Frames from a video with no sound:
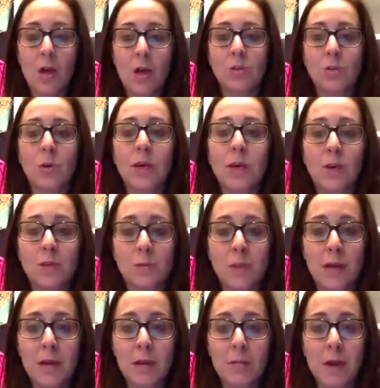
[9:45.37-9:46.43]
So here's I'm
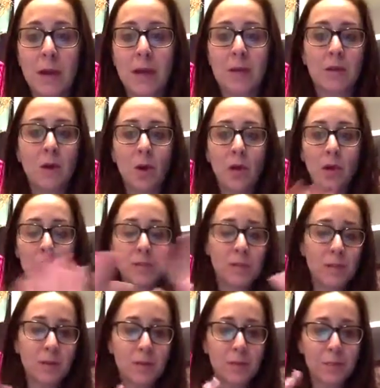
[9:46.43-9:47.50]

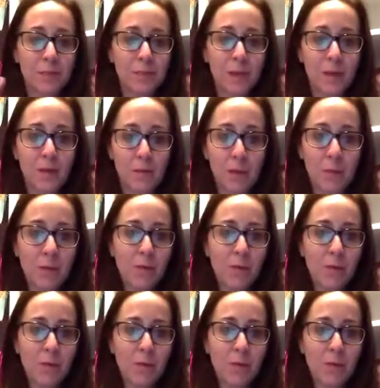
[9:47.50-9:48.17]
going